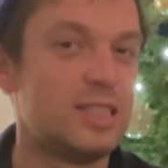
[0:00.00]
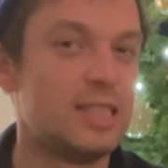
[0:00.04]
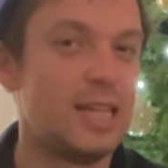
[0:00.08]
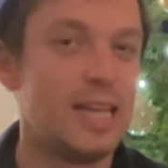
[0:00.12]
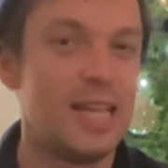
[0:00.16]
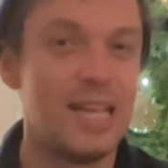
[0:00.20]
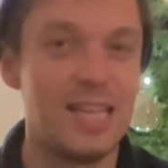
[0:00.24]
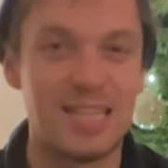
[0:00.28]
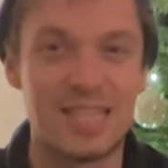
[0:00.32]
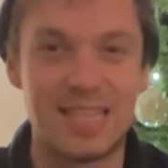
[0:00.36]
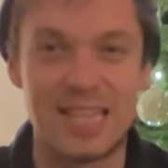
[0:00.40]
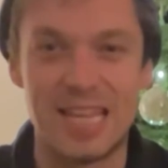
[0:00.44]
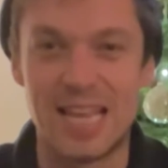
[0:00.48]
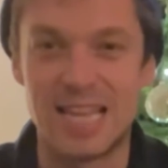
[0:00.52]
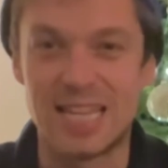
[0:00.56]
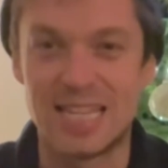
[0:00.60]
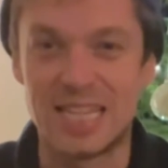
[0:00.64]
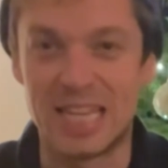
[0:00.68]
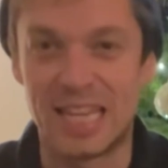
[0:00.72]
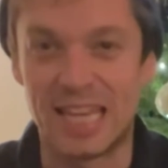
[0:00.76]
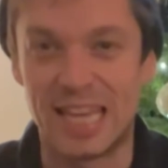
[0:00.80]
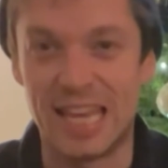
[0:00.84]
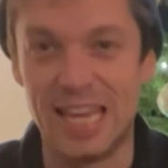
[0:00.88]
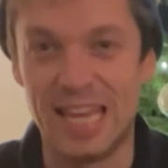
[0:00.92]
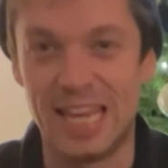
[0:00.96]
Is this
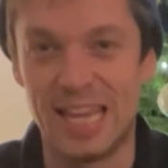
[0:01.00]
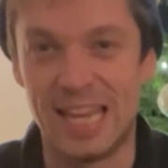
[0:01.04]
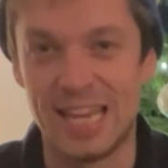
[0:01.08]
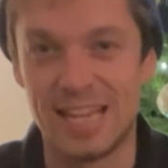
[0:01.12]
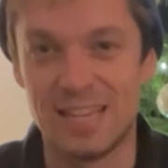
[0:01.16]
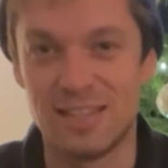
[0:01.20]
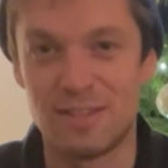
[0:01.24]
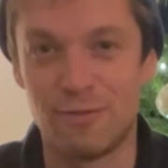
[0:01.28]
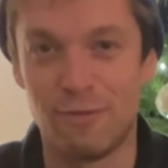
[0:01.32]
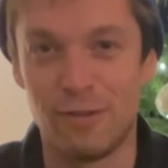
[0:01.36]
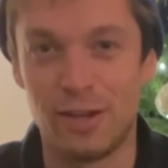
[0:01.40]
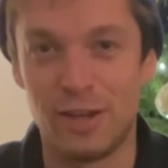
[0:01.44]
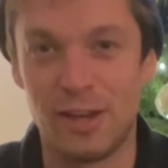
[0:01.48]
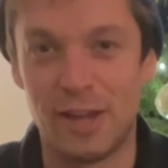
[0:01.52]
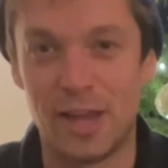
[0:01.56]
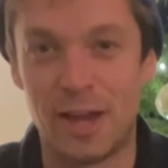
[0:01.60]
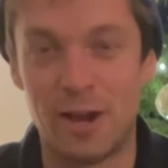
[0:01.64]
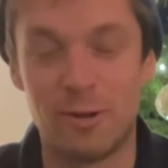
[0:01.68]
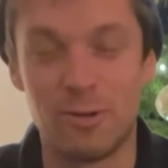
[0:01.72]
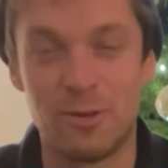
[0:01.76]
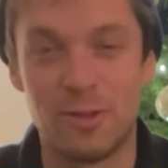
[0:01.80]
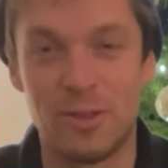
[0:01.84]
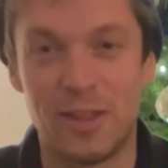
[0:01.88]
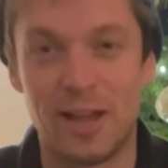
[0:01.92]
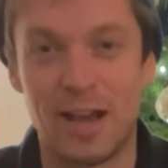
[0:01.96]
the geekiest
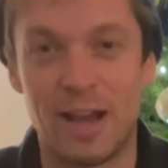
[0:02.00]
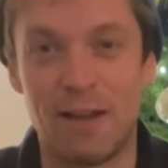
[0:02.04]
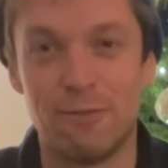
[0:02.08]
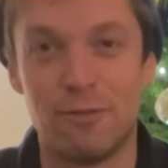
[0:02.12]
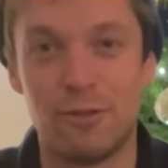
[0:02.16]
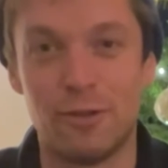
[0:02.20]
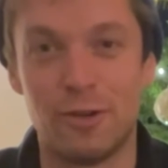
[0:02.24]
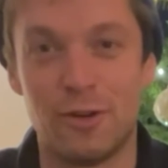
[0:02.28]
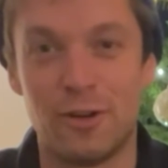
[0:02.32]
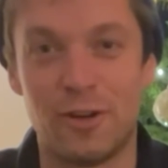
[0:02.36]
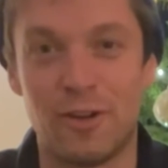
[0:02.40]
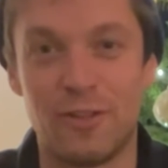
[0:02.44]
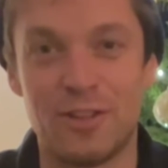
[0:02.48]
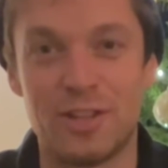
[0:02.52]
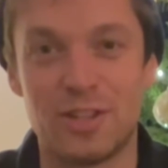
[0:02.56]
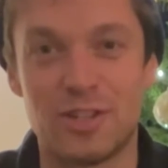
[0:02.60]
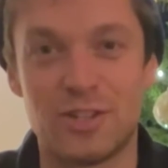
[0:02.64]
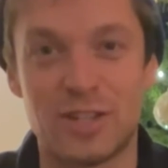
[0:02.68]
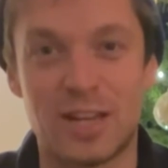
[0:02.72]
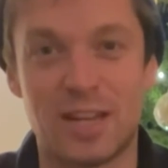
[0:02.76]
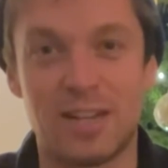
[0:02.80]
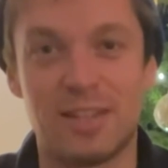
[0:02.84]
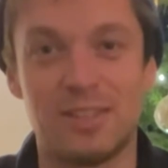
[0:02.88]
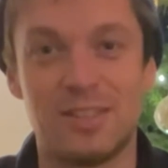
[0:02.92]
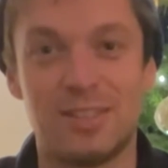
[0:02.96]
video that I've done on this
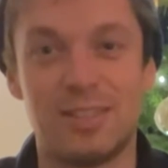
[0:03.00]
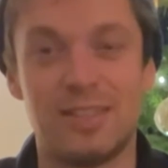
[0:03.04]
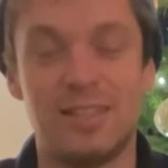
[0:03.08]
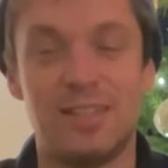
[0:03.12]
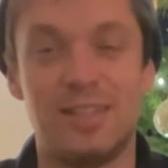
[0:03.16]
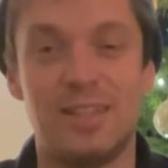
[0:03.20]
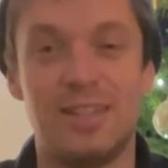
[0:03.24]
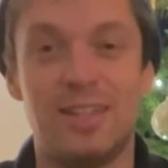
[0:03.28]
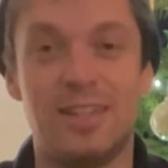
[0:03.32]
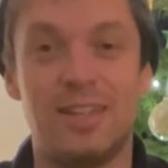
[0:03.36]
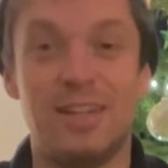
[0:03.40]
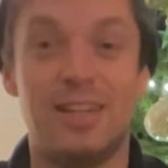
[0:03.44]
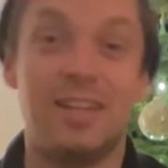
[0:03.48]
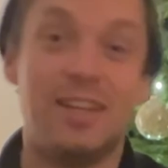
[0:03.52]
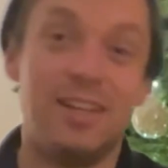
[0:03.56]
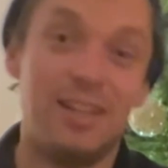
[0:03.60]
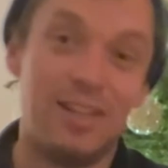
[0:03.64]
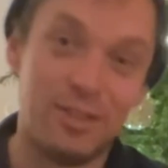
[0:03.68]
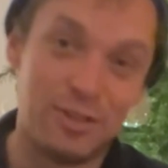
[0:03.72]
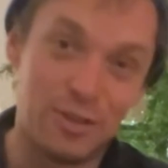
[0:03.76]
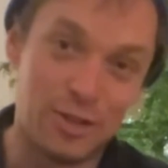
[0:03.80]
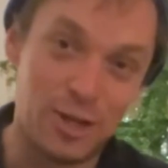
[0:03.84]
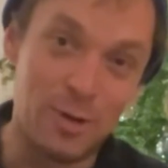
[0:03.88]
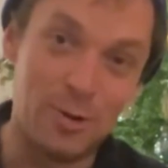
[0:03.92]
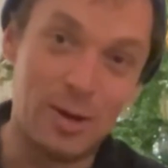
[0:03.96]
channel?
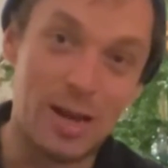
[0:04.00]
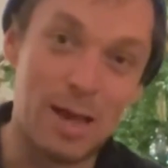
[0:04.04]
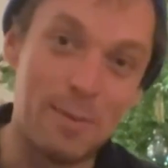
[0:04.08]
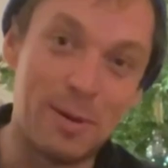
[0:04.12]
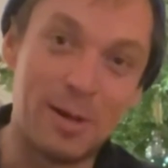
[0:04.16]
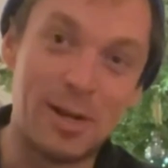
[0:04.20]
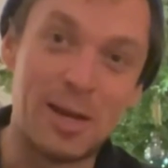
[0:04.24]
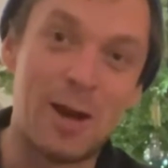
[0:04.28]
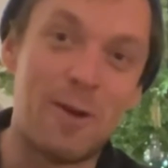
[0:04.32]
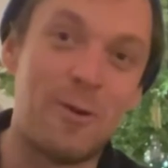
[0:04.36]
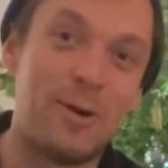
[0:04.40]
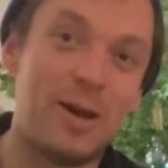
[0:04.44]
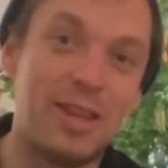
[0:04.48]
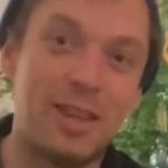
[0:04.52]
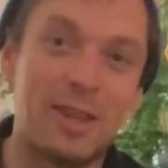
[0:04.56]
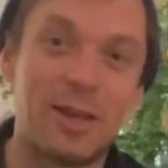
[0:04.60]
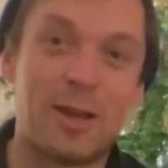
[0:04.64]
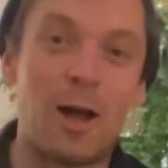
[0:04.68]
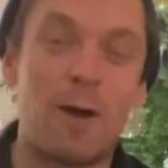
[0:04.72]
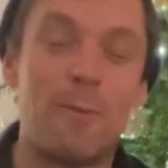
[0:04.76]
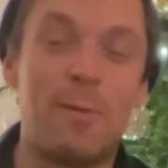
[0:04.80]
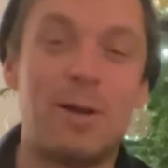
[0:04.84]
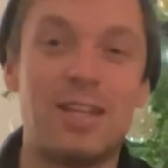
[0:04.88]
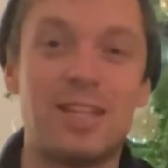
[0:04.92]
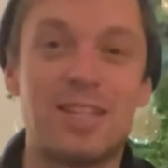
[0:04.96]
Do let me know in the
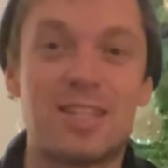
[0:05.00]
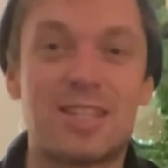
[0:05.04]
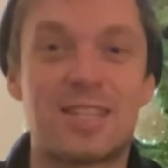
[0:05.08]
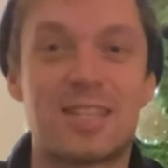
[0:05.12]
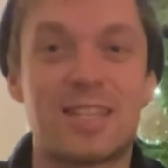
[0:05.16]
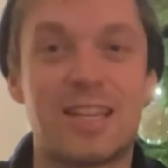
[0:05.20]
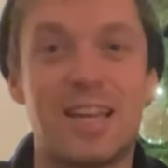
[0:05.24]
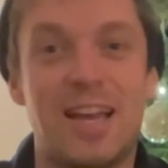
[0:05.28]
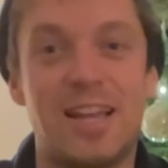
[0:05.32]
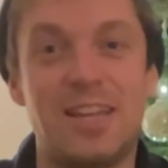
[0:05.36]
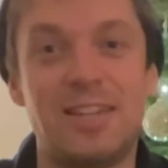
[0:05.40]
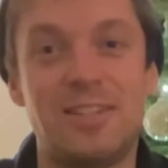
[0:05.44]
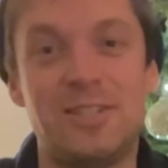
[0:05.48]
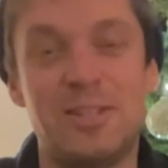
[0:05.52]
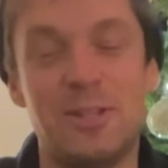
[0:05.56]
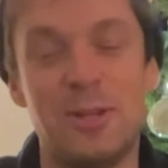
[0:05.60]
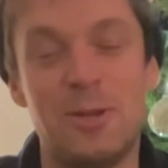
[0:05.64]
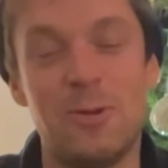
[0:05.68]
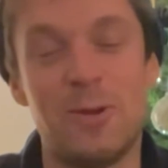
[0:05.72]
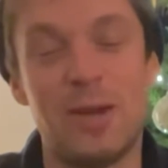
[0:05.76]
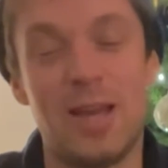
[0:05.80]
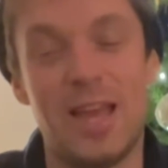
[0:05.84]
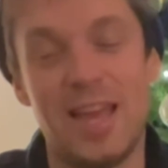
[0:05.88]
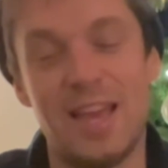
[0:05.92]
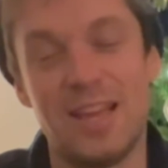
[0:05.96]
comments and
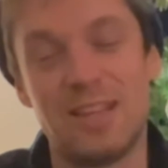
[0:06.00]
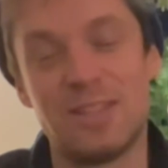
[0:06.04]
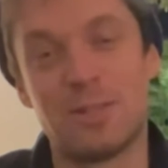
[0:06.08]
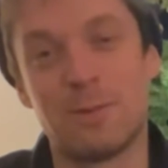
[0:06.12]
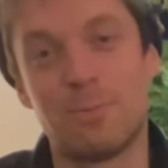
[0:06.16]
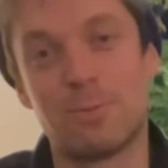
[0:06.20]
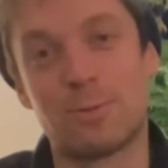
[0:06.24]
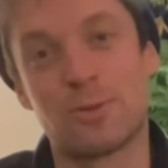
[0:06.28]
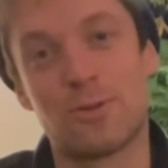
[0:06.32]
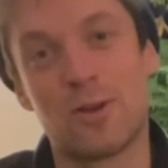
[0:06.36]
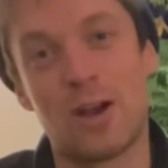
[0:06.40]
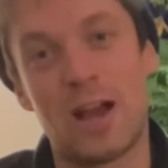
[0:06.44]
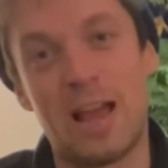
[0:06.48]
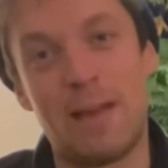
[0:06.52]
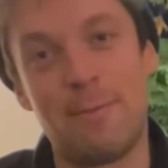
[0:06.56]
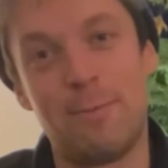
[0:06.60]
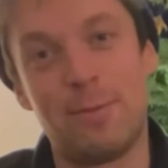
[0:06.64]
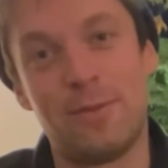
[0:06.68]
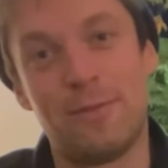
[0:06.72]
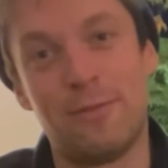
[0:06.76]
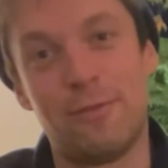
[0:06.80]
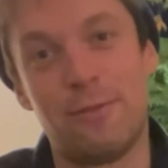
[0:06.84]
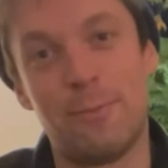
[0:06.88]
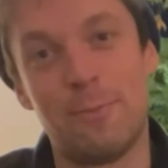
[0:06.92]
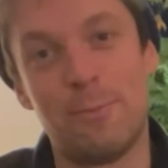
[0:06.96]
do hit subscribe
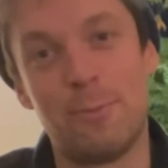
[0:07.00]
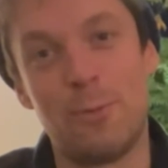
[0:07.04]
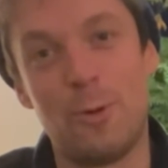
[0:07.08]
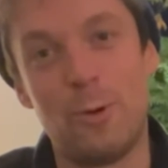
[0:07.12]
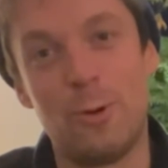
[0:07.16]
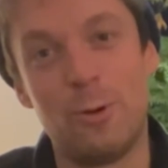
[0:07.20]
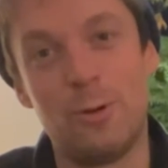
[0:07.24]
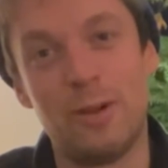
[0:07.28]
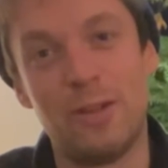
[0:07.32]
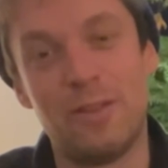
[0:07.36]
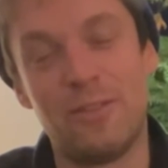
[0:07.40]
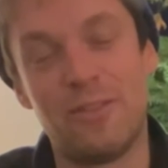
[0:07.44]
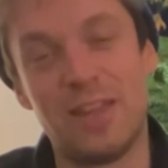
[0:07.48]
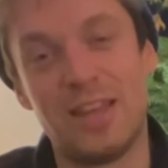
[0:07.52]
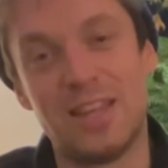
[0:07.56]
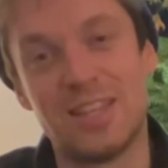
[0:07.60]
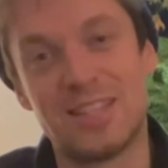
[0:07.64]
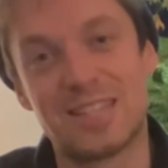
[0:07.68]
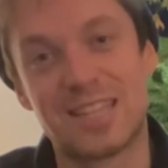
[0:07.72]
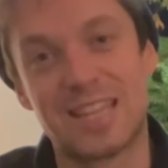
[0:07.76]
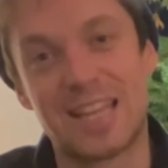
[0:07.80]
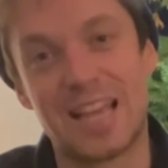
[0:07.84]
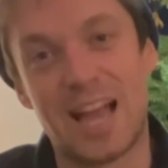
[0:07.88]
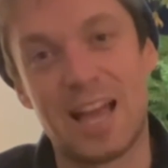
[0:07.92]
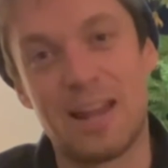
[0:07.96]
for more of
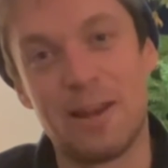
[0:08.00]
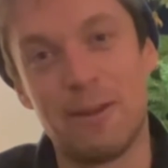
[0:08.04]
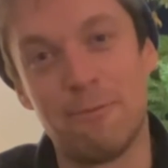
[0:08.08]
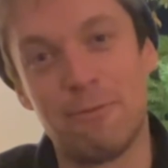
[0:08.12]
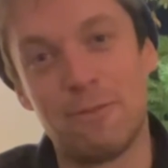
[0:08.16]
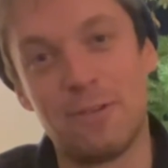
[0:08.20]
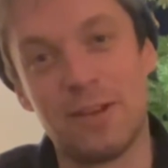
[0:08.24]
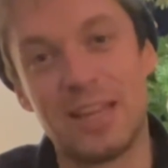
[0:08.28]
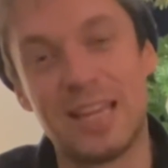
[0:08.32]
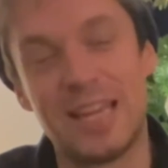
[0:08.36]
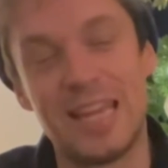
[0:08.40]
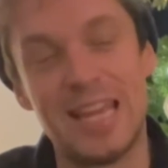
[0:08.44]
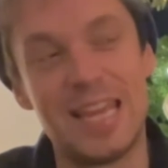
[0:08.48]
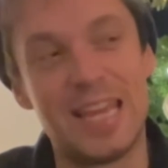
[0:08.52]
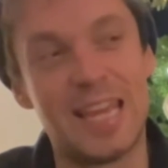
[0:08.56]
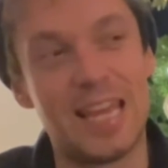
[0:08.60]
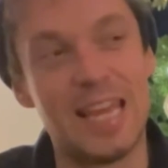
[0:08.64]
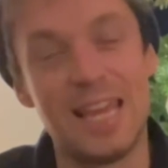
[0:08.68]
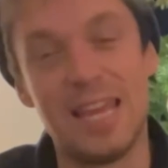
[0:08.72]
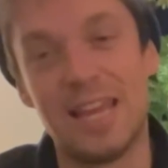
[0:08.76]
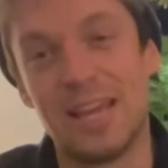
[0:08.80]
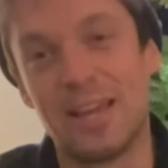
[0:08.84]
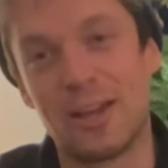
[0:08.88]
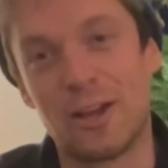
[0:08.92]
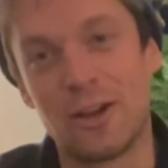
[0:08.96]
this kind of
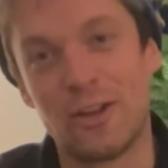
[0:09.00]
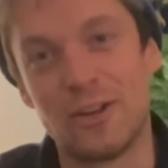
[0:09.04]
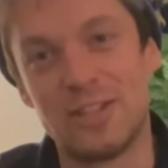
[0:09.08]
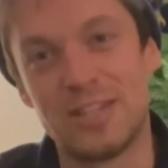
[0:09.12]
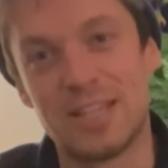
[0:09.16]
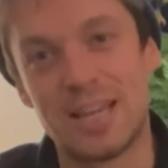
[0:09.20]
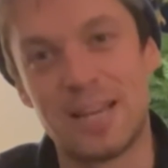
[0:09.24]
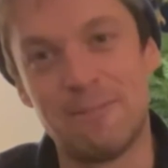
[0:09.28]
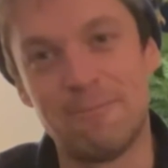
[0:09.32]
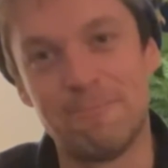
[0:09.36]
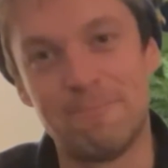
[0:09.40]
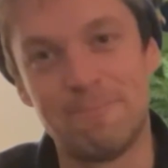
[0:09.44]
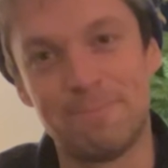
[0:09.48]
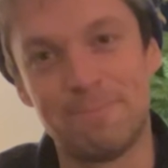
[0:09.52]
geeky content.